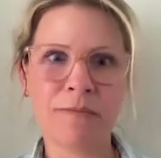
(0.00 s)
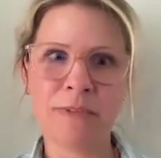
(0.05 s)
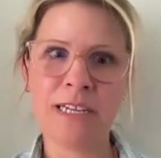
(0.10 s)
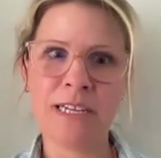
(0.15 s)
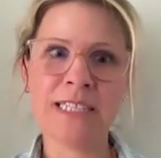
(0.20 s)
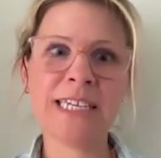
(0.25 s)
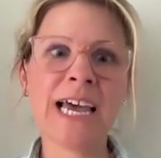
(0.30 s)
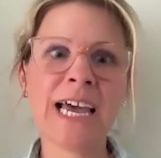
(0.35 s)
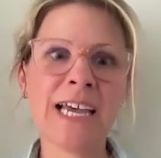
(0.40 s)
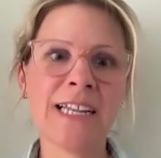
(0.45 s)

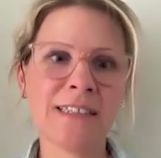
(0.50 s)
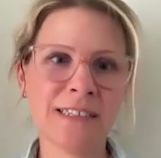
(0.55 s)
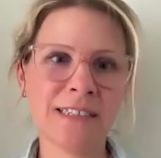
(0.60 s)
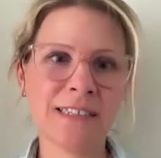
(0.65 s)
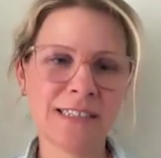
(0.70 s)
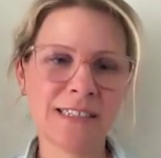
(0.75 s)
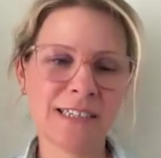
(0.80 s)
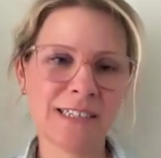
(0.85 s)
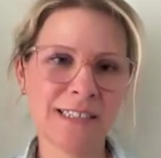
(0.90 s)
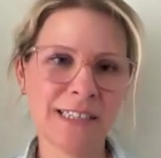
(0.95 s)

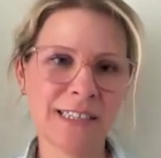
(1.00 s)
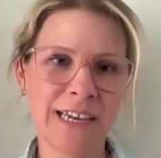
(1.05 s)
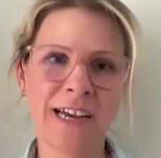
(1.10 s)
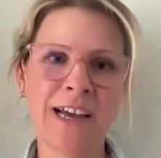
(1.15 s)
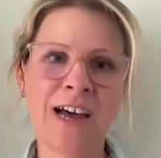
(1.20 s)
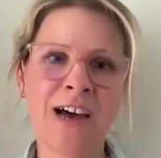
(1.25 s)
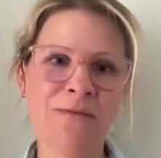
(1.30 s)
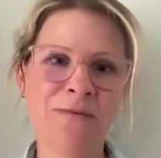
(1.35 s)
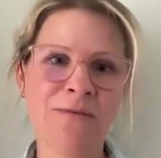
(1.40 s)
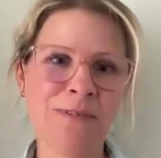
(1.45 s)
intense is
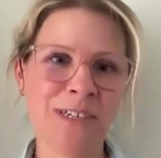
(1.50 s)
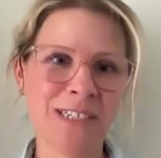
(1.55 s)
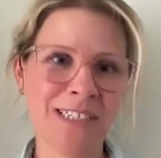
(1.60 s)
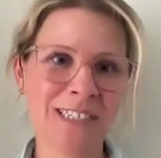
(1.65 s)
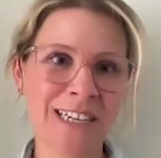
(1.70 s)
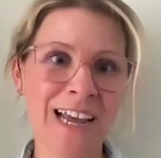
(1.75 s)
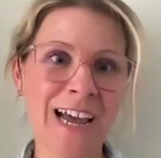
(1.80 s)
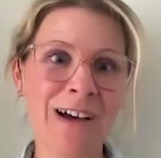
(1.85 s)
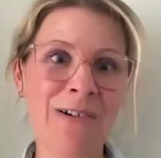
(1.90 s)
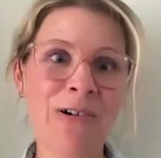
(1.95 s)
that conflict
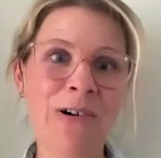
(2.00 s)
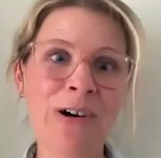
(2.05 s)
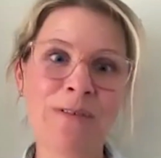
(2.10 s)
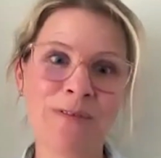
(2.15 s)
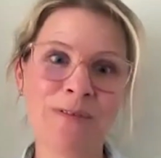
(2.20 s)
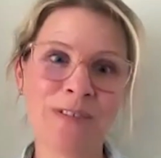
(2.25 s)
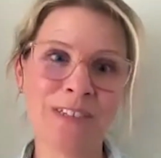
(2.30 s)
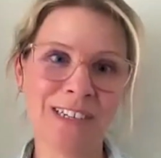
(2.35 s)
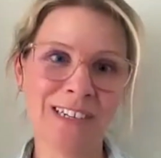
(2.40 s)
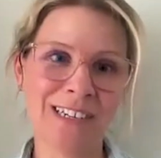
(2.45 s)
and how
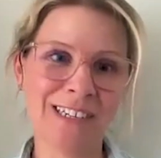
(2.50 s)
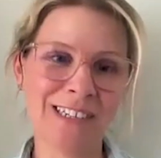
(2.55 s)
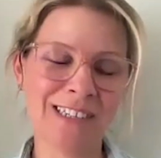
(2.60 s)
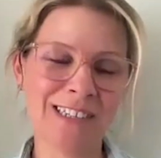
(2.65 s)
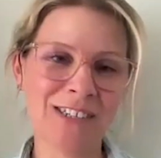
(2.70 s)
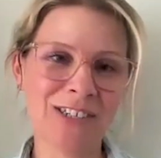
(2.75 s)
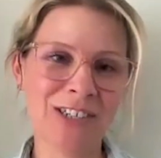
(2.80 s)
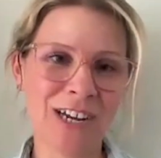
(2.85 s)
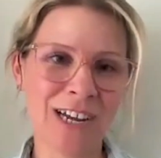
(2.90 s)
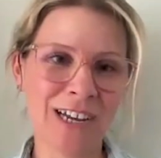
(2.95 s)
often is
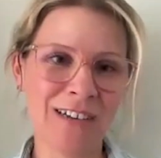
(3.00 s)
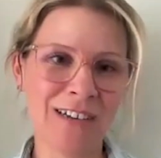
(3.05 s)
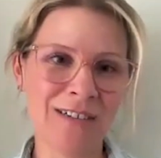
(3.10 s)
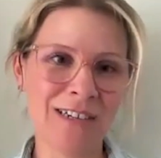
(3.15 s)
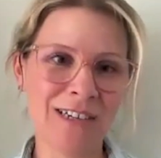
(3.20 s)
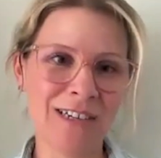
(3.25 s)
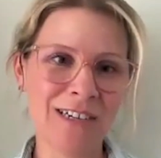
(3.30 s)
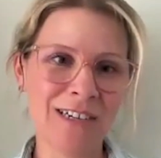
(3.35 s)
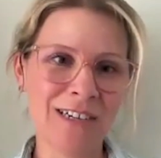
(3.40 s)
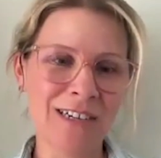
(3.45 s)
the
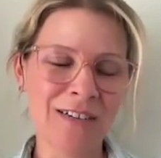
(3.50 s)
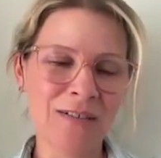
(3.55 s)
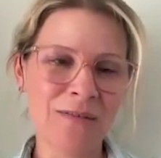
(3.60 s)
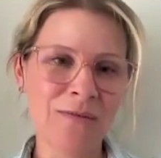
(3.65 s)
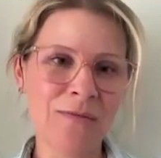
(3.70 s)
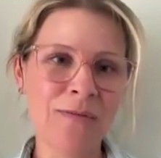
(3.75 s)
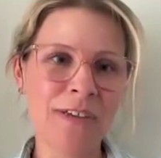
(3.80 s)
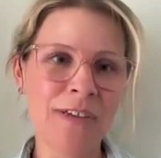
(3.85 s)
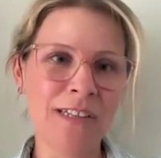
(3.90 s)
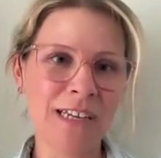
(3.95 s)
child
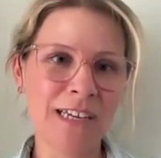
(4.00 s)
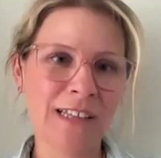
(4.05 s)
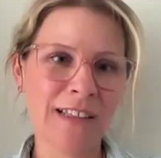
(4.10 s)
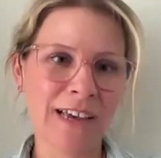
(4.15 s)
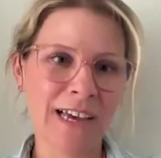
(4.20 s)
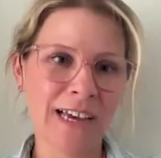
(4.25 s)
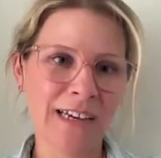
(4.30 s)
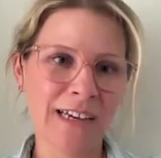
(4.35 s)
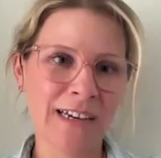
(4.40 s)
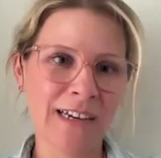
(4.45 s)
feeling
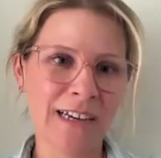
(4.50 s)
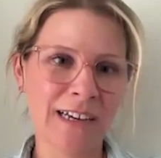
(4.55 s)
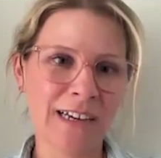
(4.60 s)
that?